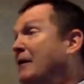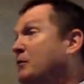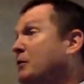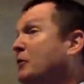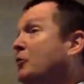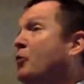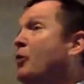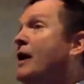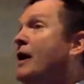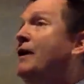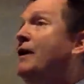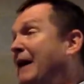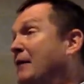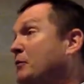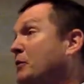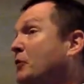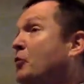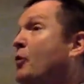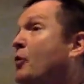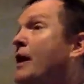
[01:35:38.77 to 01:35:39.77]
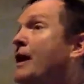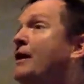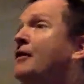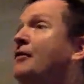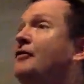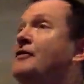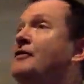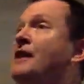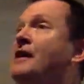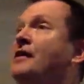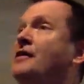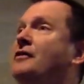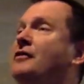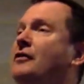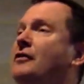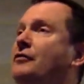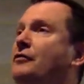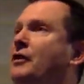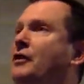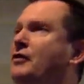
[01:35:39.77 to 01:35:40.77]
requires knowledge of
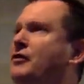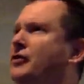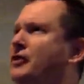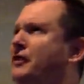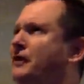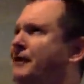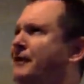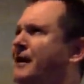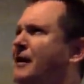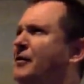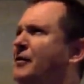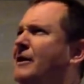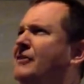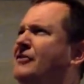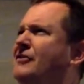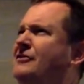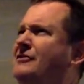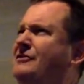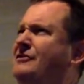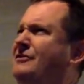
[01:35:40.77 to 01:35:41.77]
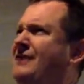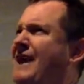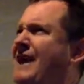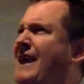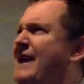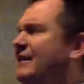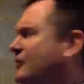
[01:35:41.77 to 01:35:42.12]
the future, and the OS can't